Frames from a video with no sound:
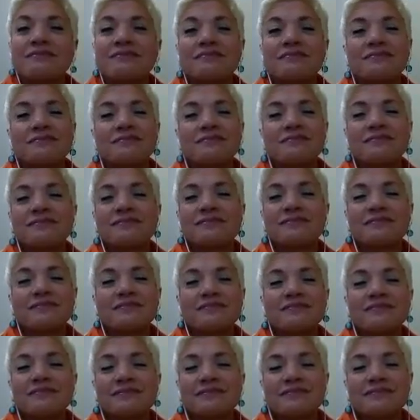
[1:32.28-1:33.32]

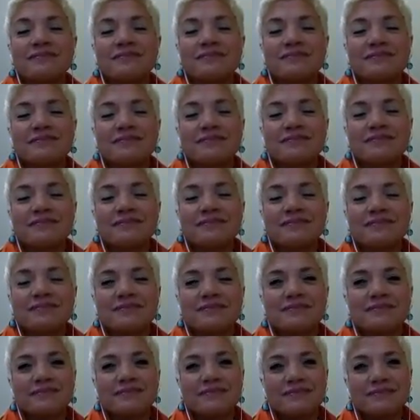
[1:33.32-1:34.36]

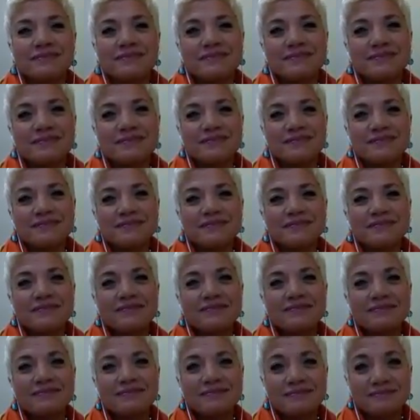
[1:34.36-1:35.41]

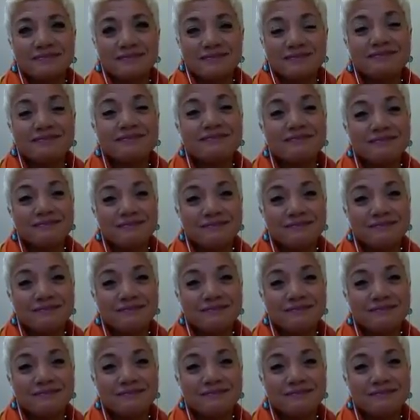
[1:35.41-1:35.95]
The person shown says nothing.